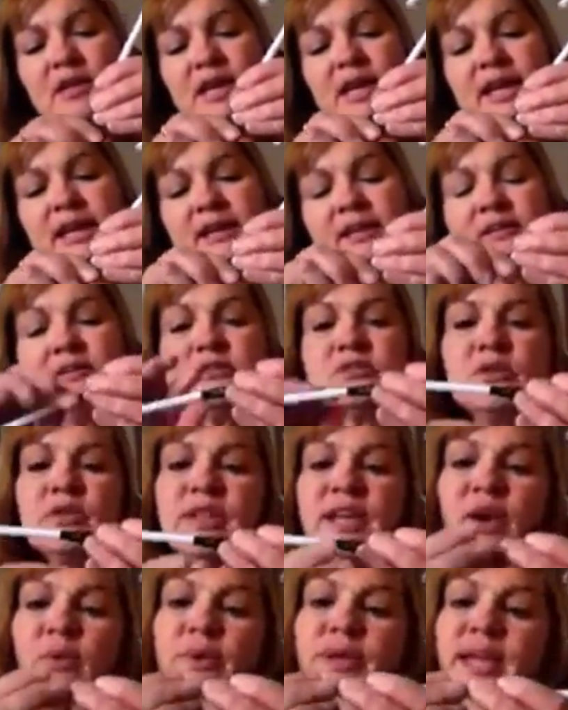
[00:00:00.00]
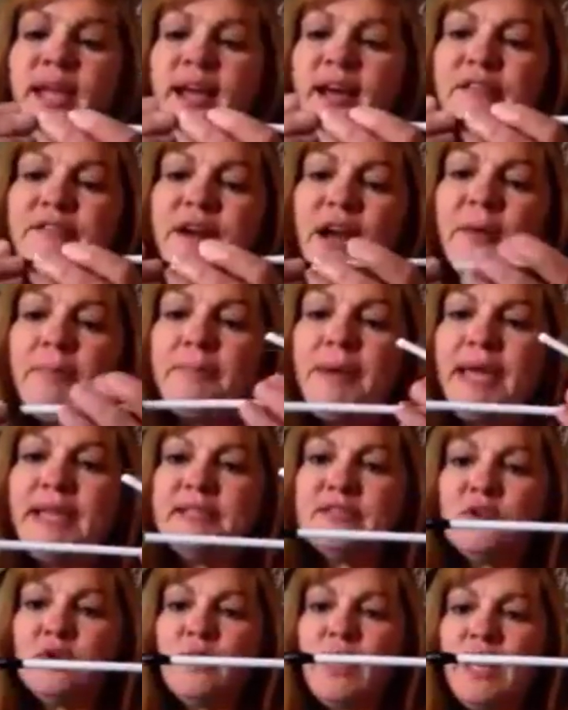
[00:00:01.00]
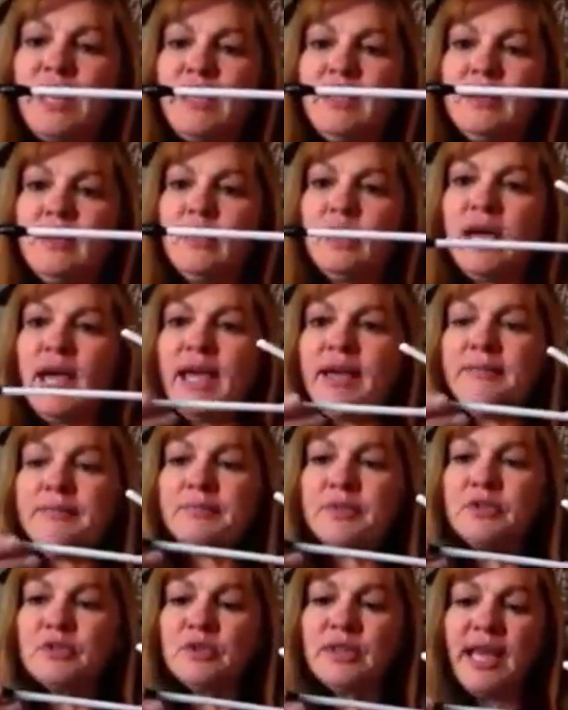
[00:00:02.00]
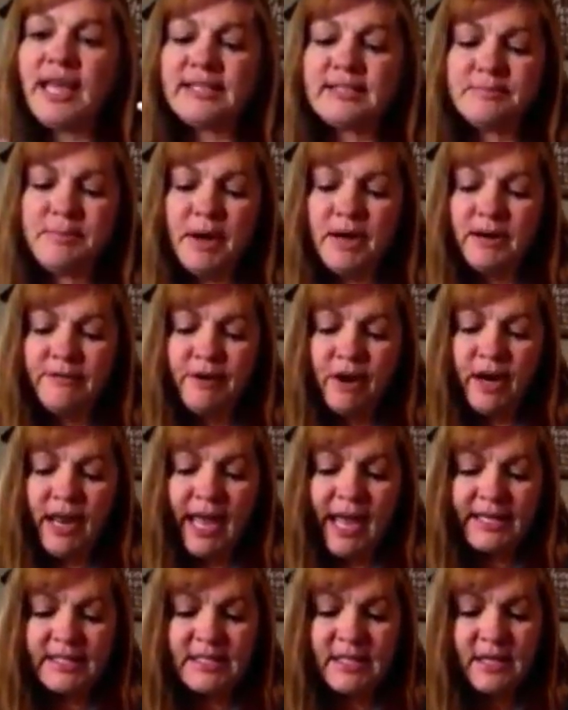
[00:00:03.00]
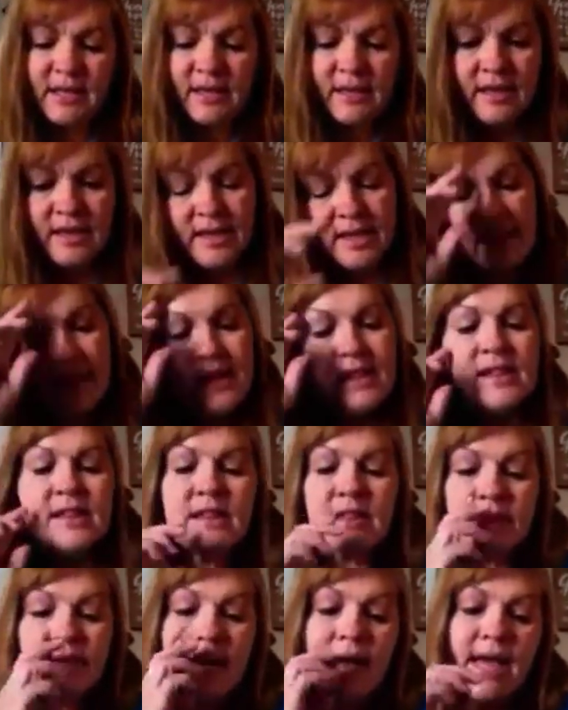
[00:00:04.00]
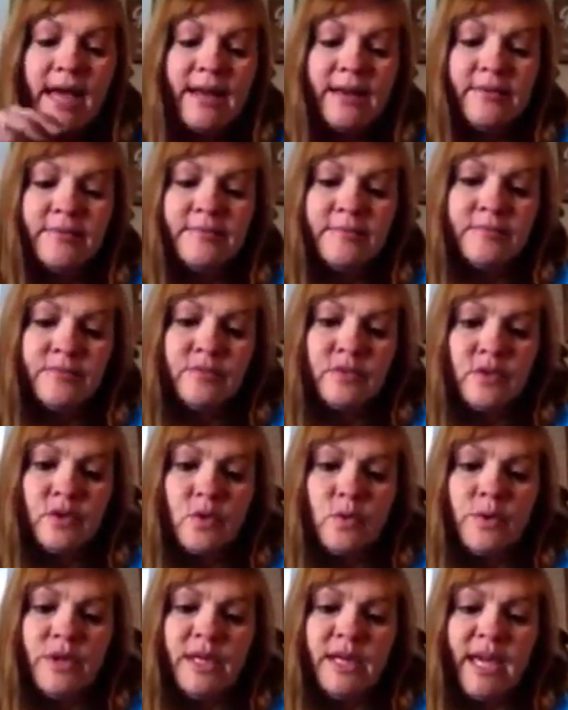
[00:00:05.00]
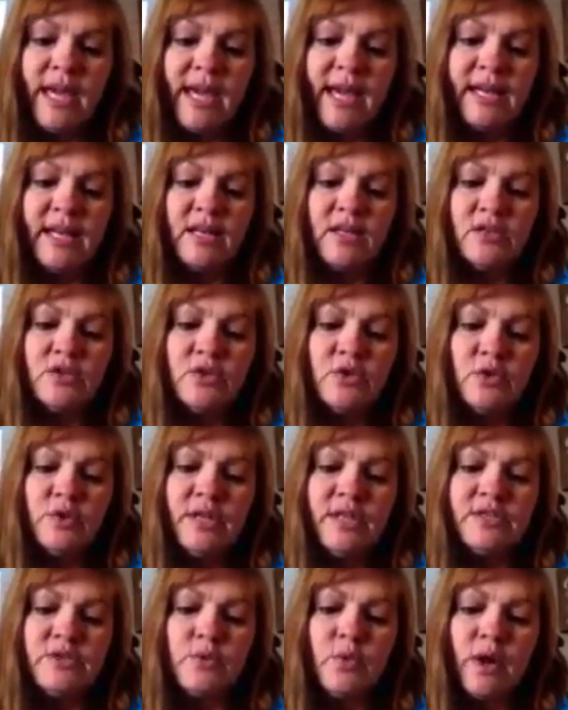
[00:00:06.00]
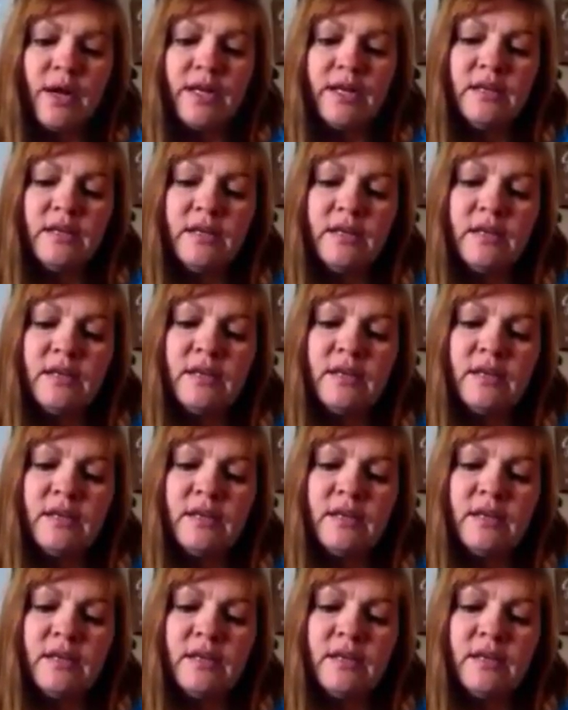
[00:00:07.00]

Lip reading: Okay, so there we have our base already. Okay, so that's part of our hat. Then we can do this one.